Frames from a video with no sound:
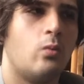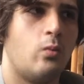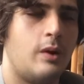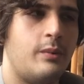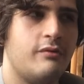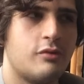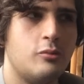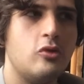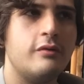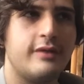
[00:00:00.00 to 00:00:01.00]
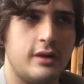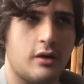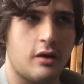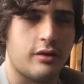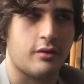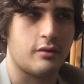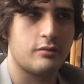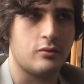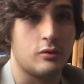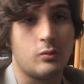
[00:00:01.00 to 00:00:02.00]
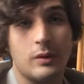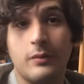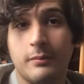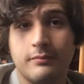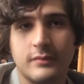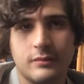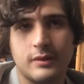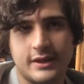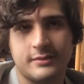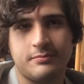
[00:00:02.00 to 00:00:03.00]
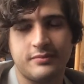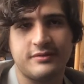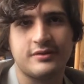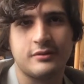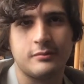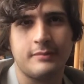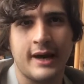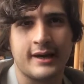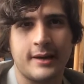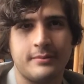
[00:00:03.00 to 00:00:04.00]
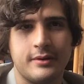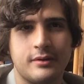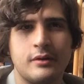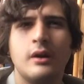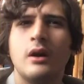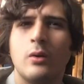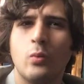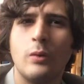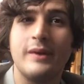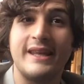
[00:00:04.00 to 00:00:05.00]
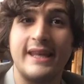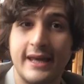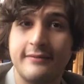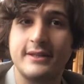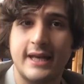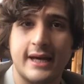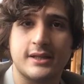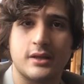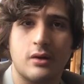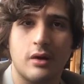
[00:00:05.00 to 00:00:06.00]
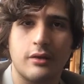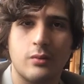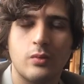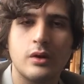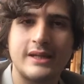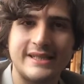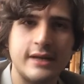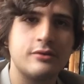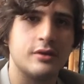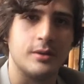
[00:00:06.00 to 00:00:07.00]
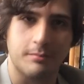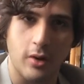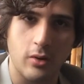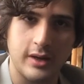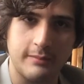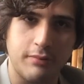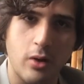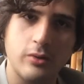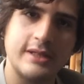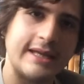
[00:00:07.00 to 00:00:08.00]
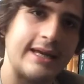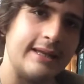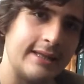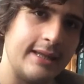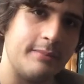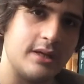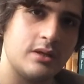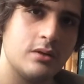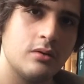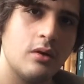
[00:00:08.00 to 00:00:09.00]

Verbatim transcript: when we remove the author, or when we, let's back it up here, when we give a text an author, we're essentially imposing a limit